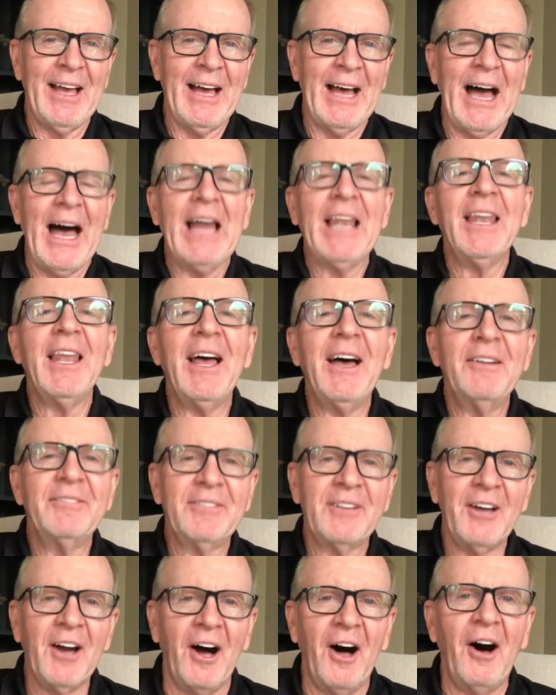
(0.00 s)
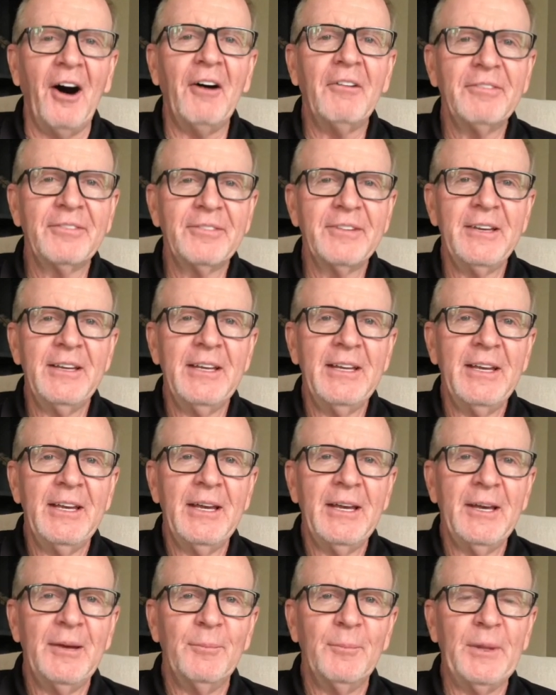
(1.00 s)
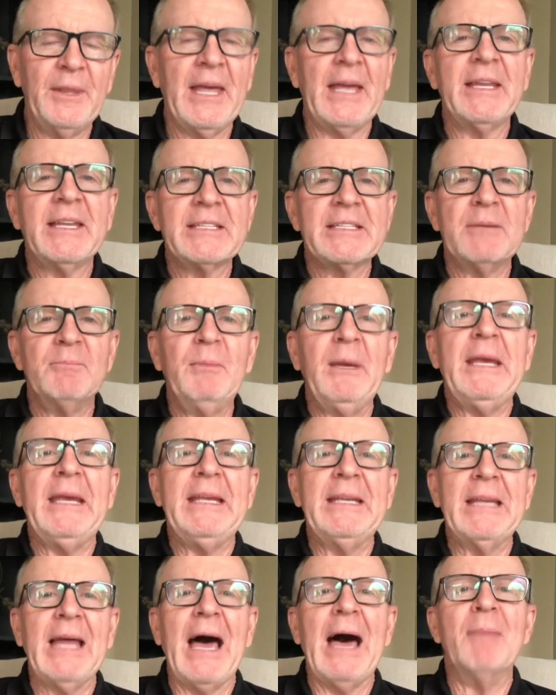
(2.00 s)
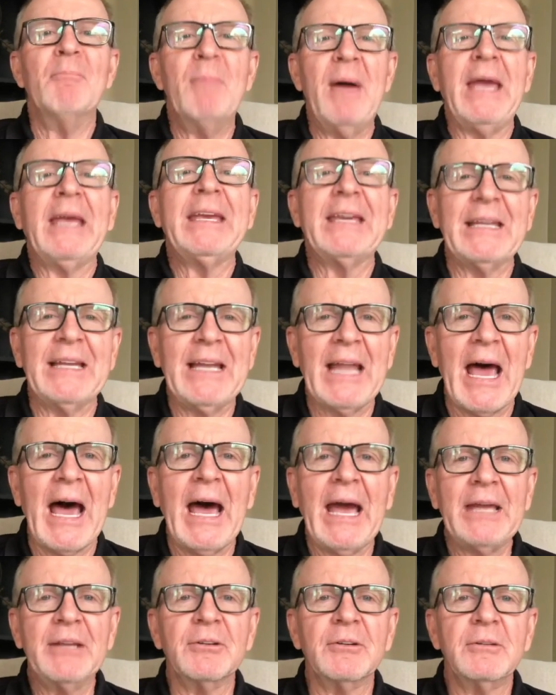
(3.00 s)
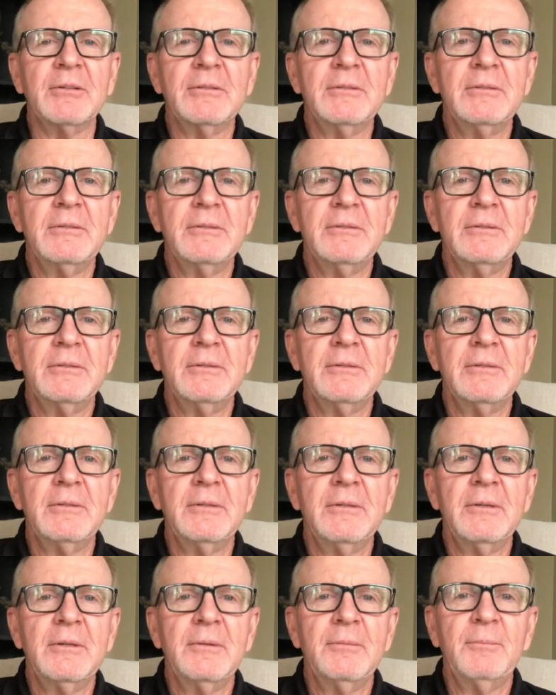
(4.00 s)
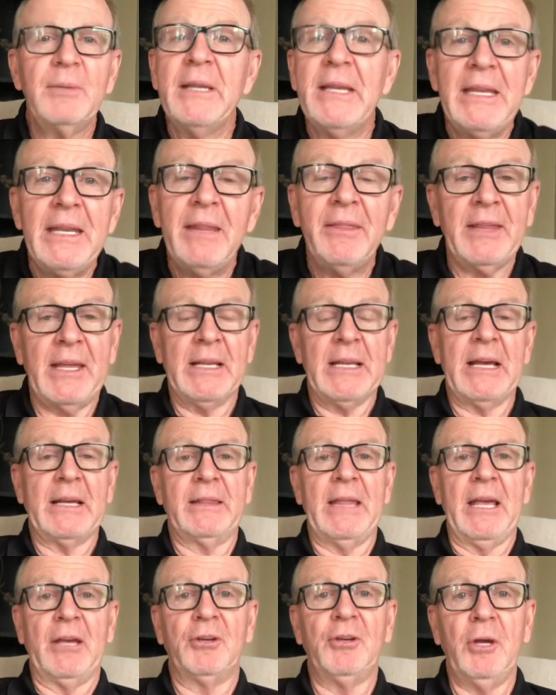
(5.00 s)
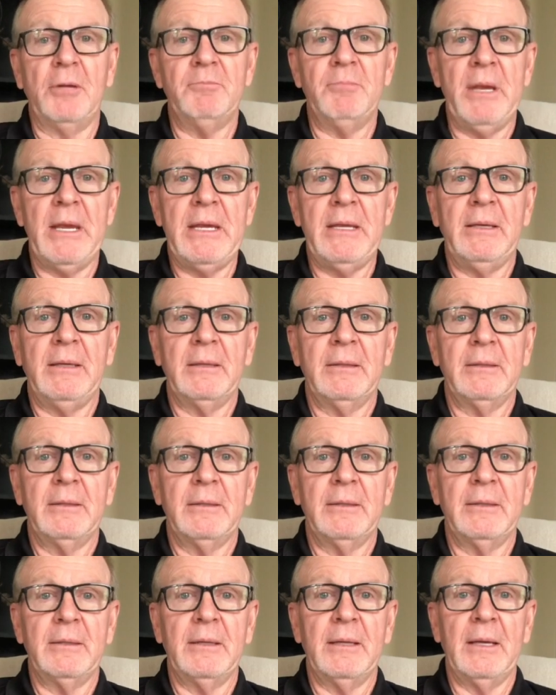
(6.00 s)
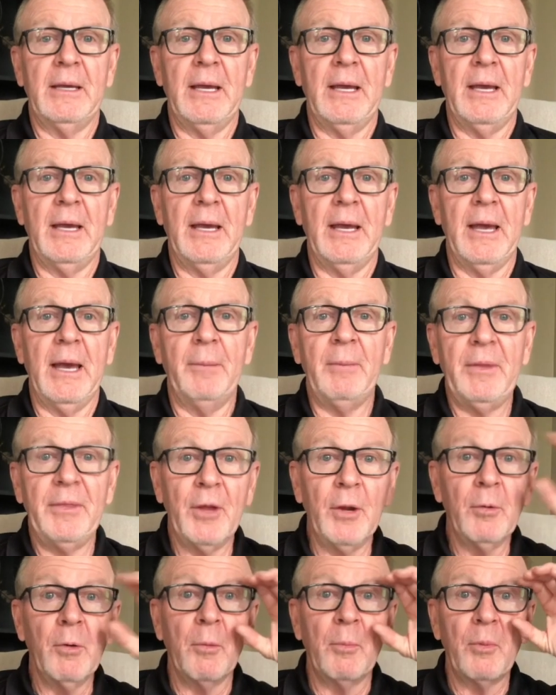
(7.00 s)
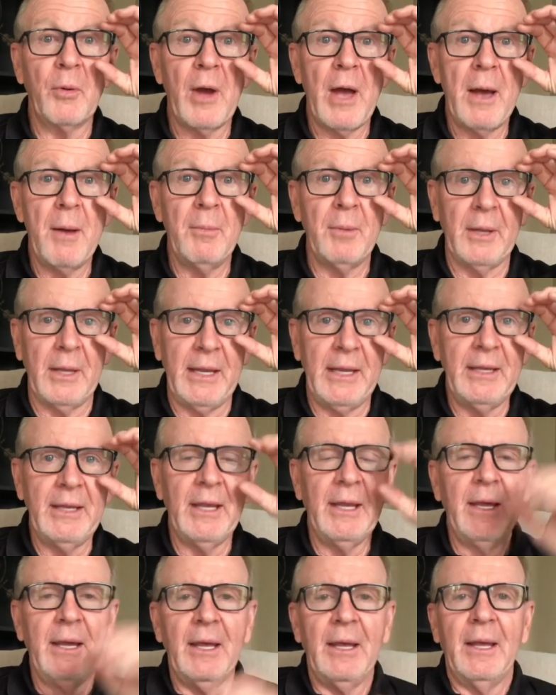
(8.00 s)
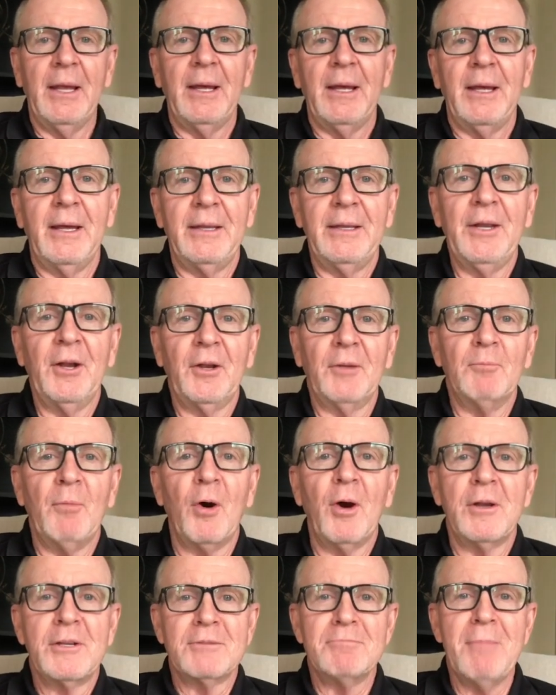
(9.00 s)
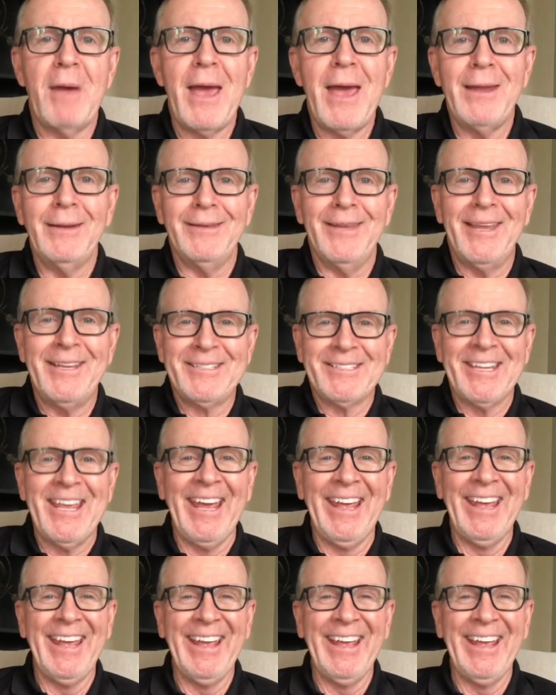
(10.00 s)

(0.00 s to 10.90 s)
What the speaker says: I love golf, but that doesn't mean I make it an idol. But anything like that could be. I mean, there were probably, during March Madness,